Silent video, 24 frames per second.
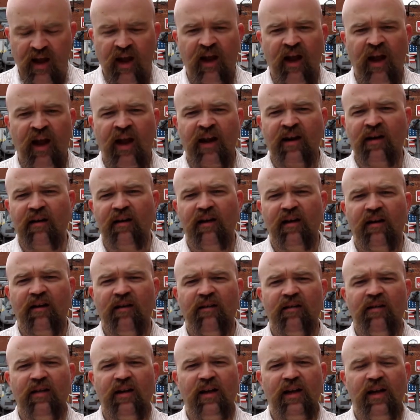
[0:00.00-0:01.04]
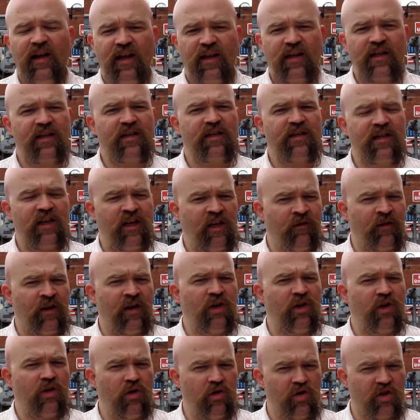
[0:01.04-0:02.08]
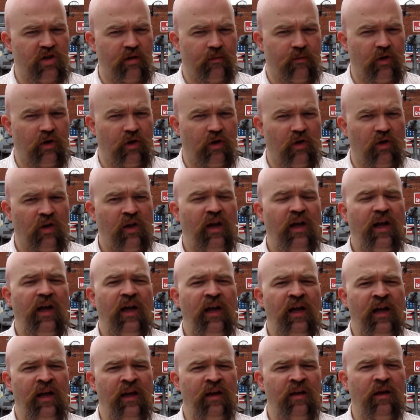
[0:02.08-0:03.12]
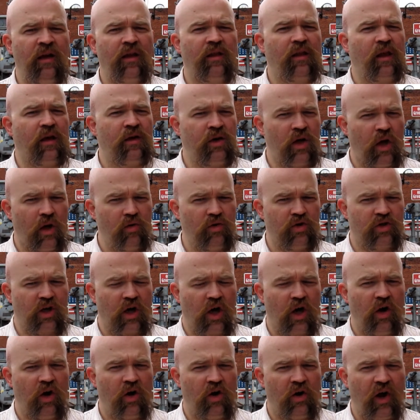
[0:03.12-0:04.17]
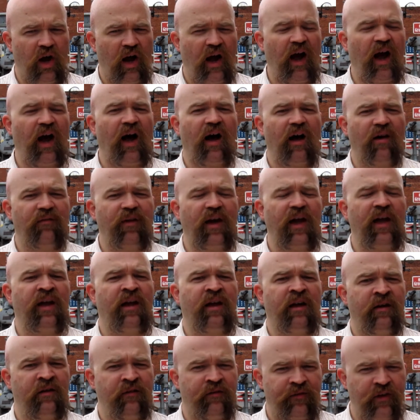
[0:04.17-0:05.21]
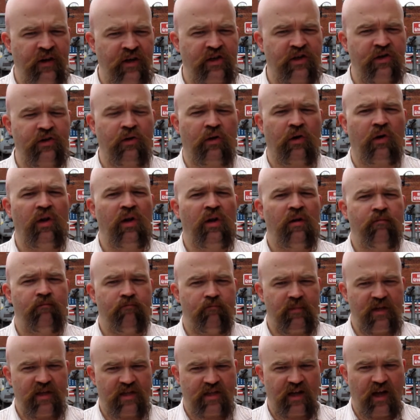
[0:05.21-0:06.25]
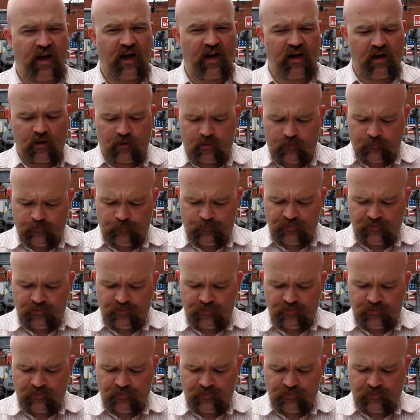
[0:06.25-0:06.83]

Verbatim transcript: and it is even usable in the nose cone of a conventional missile,